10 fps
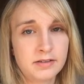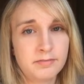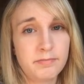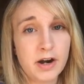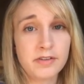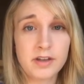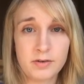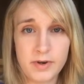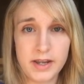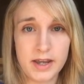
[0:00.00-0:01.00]

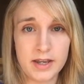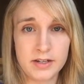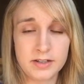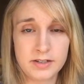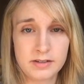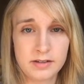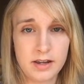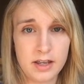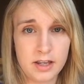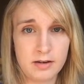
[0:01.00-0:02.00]
marathon weekend
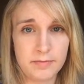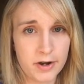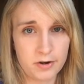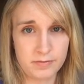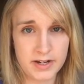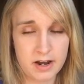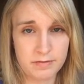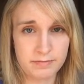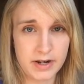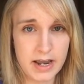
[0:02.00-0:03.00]
in my
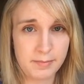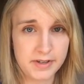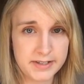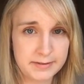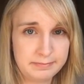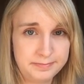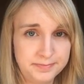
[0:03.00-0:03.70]
hometown, Minneapolis.